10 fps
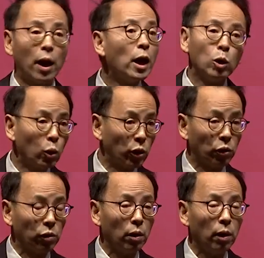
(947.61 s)

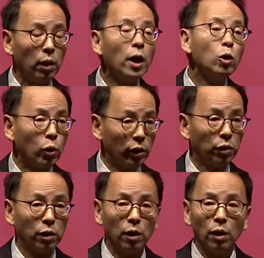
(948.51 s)
interest